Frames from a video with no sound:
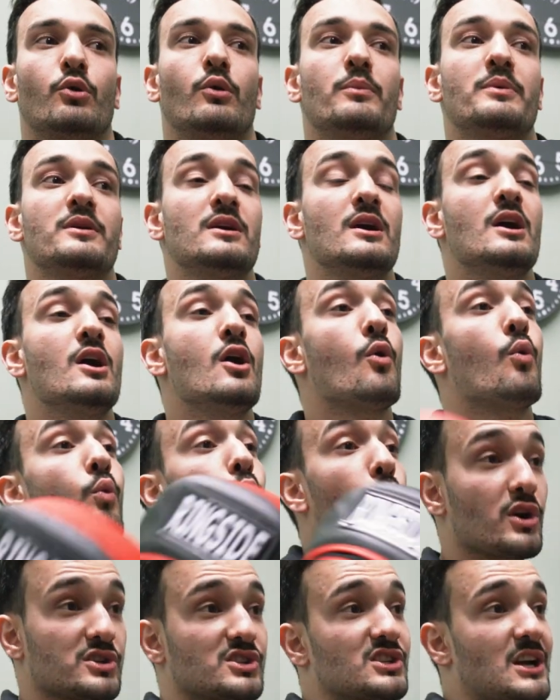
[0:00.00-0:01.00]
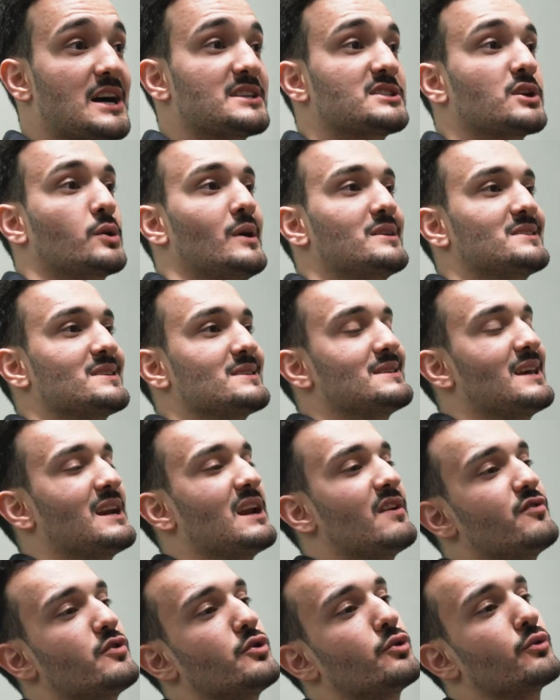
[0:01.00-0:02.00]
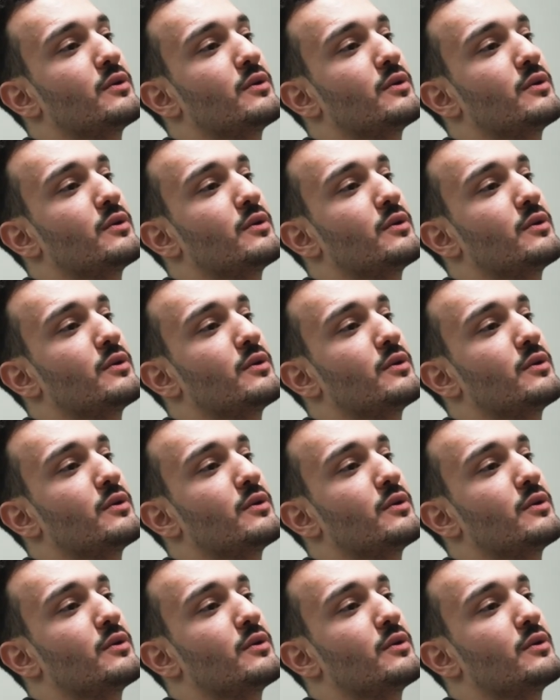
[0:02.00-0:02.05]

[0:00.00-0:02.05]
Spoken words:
will be worse consequences than if you